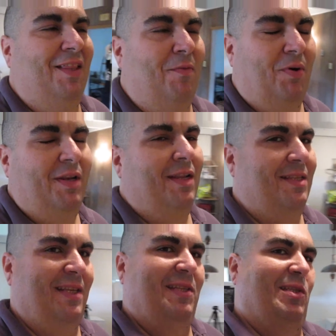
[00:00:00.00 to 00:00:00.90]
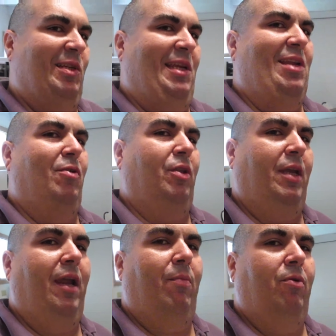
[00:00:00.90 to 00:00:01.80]
the button that says delete on the
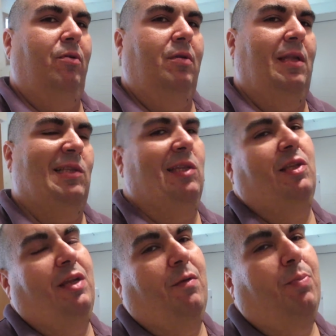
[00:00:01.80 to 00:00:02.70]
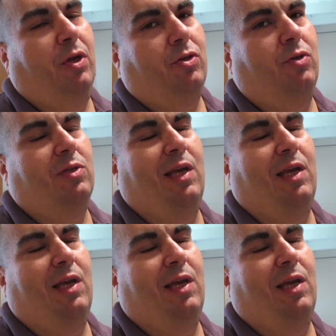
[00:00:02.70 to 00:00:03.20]
camera, it said delete pictures.